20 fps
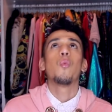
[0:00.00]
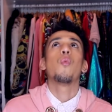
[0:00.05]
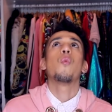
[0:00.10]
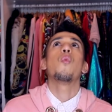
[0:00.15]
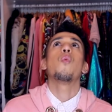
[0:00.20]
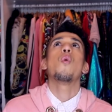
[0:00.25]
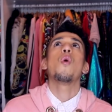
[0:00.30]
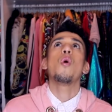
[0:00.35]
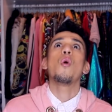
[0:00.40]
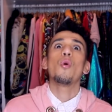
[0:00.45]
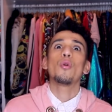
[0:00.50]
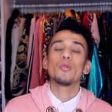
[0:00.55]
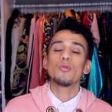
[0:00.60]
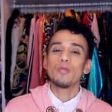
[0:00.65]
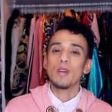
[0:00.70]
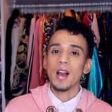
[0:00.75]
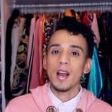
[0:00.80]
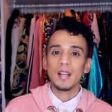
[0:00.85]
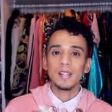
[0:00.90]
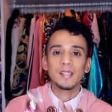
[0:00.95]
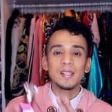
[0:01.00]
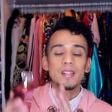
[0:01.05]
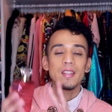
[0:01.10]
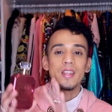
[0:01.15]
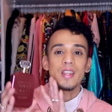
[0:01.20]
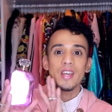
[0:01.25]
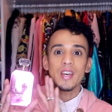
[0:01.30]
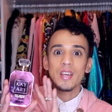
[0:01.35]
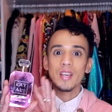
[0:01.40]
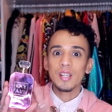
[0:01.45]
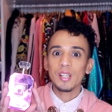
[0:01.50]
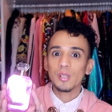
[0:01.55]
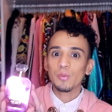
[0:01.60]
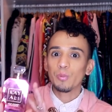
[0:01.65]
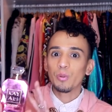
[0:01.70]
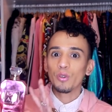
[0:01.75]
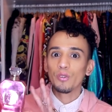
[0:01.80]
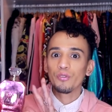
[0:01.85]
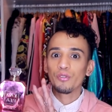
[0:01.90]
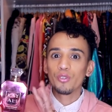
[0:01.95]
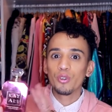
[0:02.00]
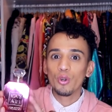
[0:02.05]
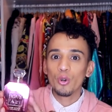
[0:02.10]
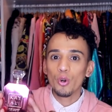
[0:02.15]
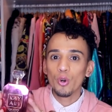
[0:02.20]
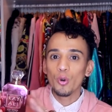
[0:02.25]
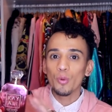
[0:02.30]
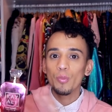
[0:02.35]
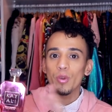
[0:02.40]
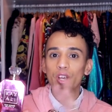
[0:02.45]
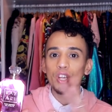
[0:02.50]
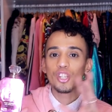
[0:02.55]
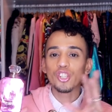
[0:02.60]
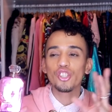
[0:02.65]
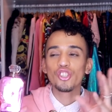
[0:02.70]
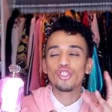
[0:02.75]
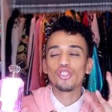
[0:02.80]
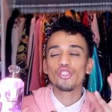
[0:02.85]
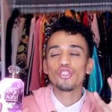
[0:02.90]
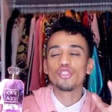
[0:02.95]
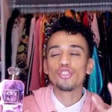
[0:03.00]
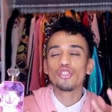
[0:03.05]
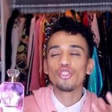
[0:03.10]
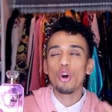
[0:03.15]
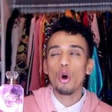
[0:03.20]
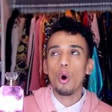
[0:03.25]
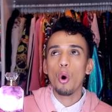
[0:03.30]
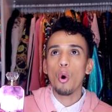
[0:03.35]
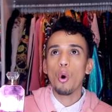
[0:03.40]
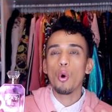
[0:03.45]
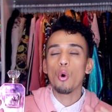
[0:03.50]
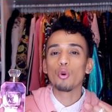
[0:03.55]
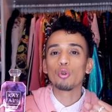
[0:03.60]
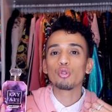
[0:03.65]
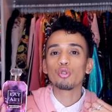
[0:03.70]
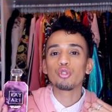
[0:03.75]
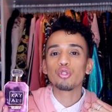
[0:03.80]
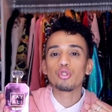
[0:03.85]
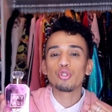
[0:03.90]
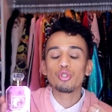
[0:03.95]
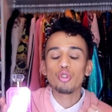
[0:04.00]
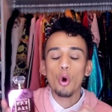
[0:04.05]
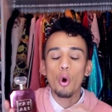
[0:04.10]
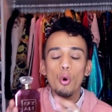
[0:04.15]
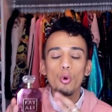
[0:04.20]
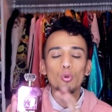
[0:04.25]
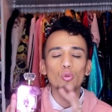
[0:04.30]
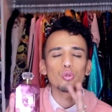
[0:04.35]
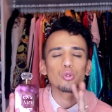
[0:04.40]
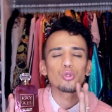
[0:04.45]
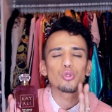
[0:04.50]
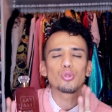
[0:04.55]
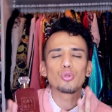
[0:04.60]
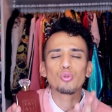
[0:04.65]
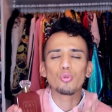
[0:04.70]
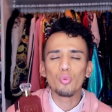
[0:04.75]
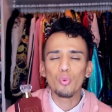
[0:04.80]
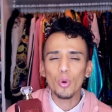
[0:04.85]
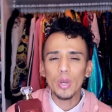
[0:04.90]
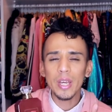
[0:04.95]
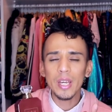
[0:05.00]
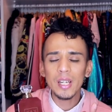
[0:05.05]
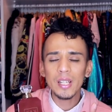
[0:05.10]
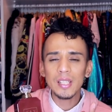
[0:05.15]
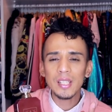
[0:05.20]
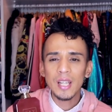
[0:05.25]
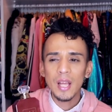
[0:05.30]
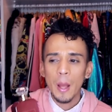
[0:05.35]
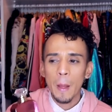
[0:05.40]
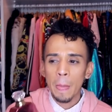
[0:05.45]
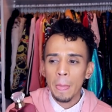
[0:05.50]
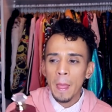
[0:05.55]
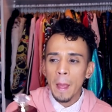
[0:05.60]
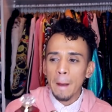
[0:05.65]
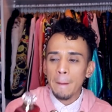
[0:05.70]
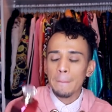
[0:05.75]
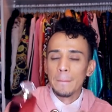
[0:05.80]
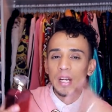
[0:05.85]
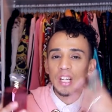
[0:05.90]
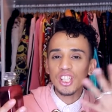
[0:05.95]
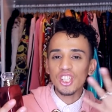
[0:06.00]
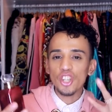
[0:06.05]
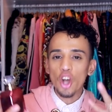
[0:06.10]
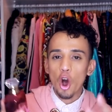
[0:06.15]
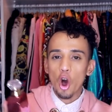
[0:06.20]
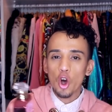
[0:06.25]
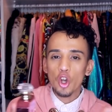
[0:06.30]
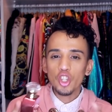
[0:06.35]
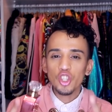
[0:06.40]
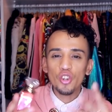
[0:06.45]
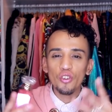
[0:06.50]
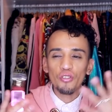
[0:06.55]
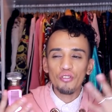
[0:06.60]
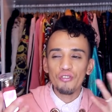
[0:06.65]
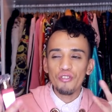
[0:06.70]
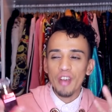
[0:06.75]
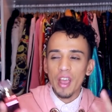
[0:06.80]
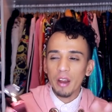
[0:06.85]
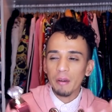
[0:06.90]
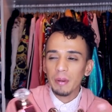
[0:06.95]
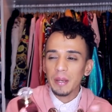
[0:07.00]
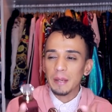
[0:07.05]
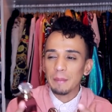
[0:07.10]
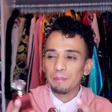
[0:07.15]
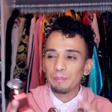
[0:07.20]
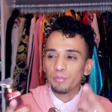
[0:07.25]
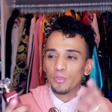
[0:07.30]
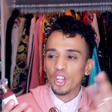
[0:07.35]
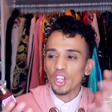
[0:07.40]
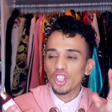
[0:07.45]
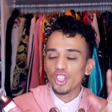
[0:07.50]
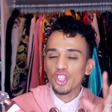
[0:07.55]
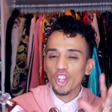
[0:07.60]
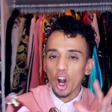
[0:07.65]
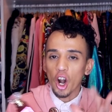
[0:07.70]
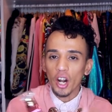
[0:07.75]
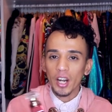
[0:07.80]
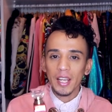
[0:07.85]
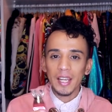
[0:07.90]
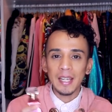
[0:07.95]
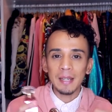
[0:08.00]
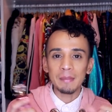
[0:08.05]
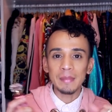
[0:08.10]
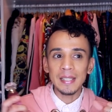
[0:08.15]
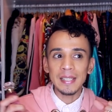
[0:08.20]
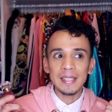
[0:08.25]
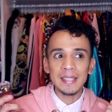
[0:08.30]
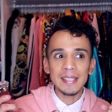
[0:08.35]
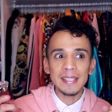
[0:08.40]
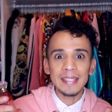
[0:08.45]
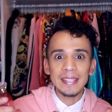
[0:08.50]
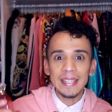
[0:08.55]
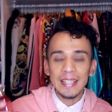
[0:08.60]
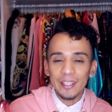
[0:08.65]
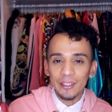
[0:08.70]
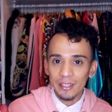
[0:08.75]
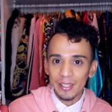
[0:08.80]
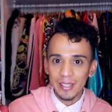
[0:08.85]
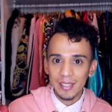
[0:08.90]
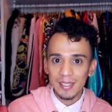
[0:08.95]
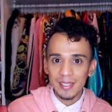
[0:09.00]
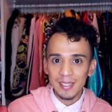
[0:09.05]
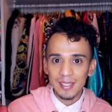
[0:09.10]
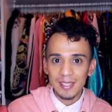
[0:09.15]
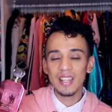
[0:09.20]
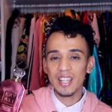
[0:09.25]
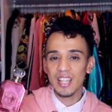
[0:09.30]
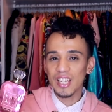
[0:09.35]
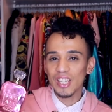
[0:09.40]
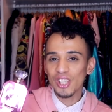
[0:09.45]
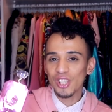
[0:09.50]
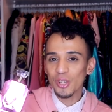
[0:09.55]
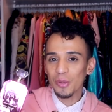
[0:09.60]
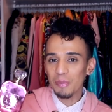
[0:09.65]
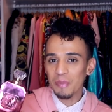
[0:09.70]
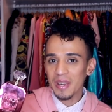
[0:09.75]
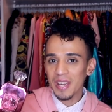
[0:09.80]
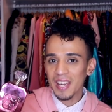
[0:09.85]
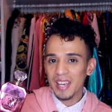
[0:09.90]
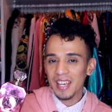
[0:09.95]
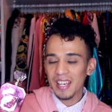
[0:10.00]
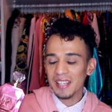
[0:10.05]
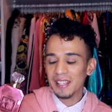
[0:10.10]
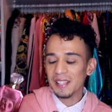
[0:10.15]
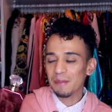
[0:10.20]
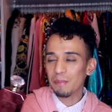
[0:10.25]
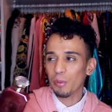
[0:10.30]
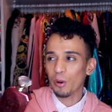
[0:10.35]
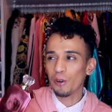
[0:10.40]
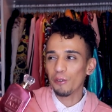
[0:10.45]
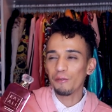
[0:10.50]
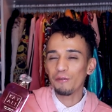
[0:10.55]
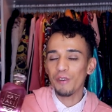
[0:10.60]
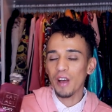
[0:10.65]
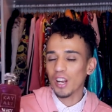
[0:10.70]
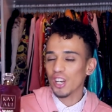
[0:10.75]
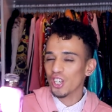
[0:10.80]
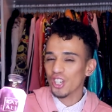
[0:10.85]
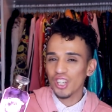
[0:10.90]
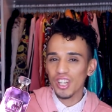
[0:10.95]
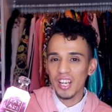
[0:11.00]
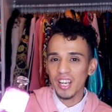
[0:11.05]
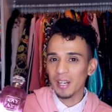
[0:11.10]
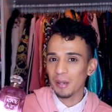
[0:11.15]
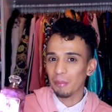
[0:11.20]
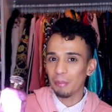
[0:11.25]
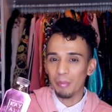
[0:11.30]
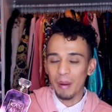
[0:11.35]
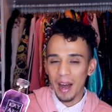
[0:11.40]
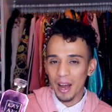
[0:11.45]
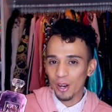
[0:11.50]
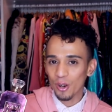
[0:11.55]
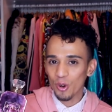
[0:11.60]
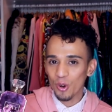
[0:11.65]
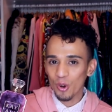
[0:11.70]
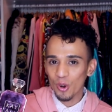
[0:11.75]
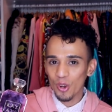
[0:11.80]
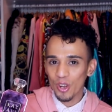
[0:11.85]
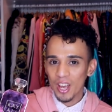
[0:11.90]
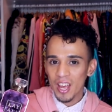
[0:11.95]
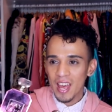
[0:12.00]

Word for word: whoa, you guys, this perfume is so sweet, but it's also very dark and mysterious. This to me is perfection in a bottle.